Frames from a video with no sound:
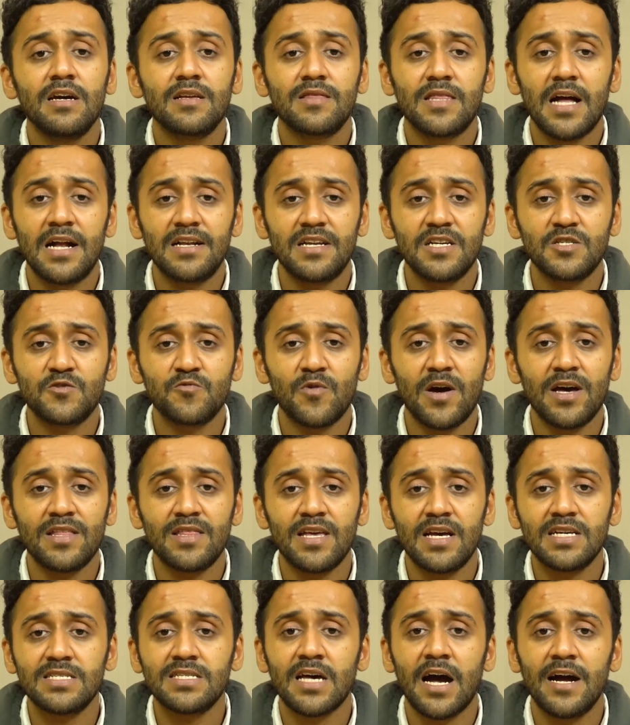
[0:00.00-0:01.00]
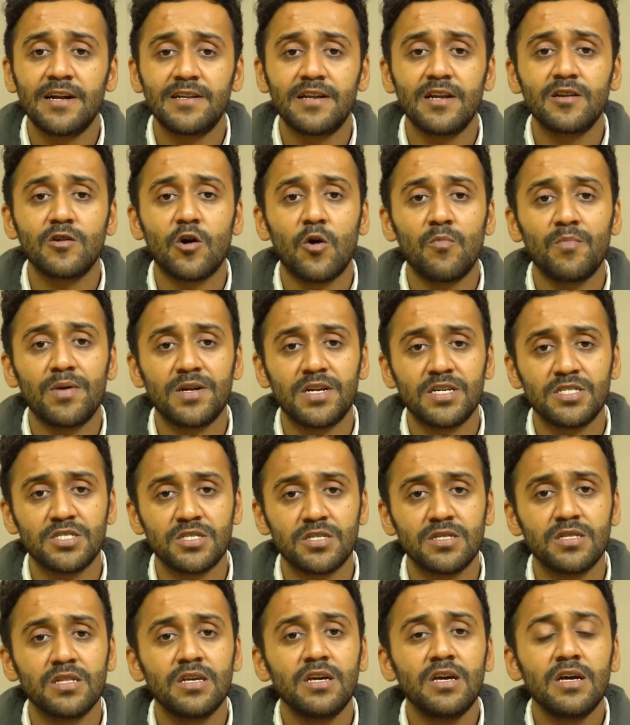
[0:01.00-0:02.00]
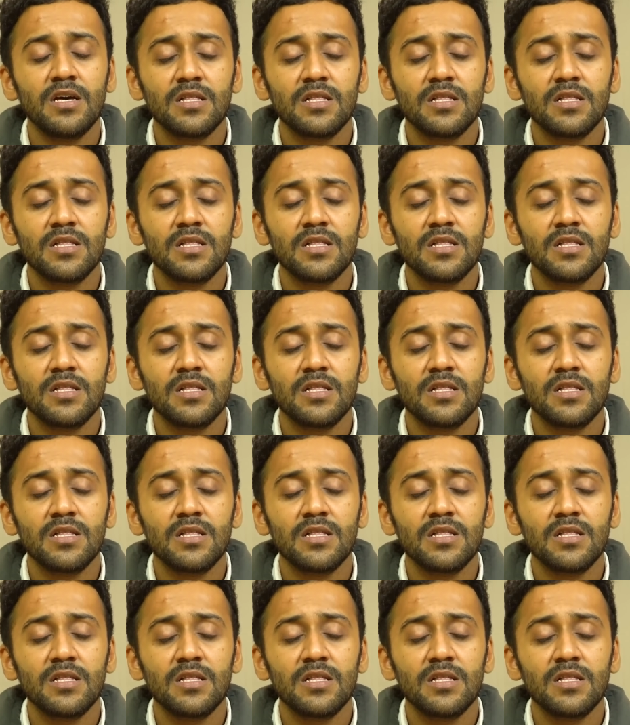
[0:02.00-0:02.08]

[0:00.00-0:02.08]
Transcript: That is why there's heightened competition.